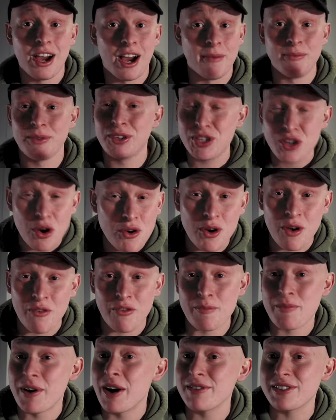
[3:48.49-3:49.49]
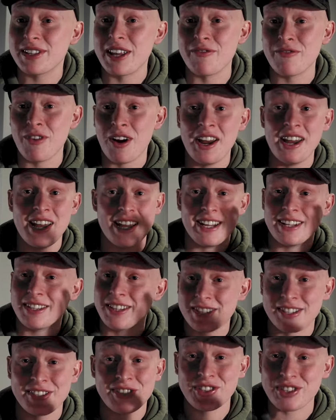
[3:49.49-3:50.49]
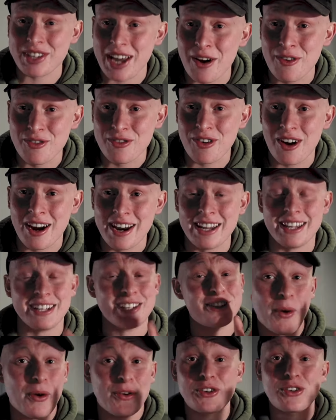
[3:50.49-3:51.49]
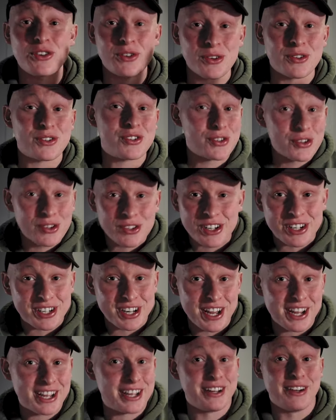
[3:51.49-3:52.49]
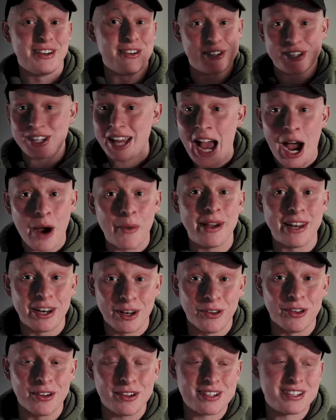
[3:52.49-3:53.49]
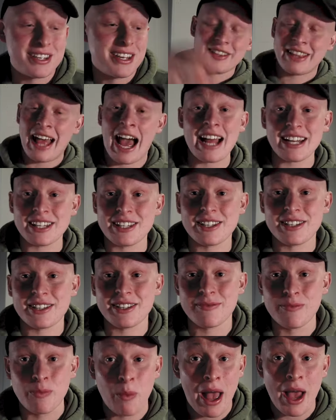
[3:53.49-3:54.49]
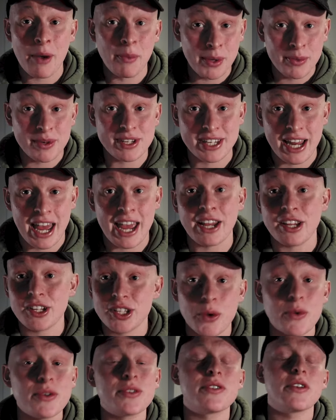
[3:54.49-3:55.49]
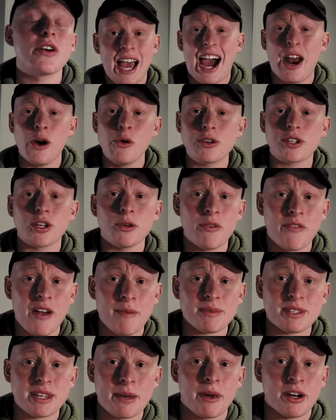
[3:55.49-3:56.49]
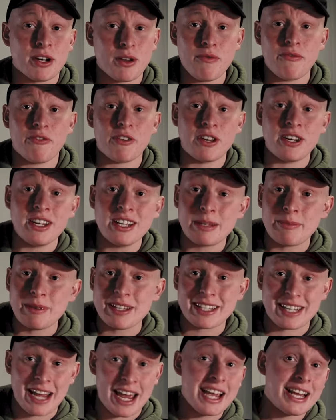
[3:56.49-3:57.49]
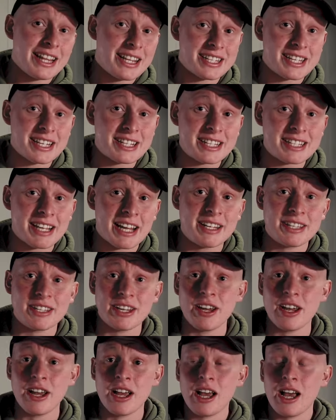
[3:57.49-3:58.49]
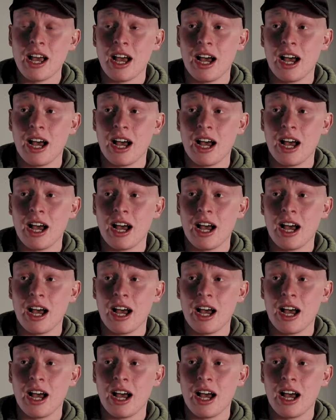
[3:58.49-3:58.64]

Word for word: I don't know if I'm pronouncing that right. It doesn't sound right, but Schlotterdick. it's how it looks. That's where we were staying. So it's, and also with Amsterdam, I don't think you need to be staying in the city centre.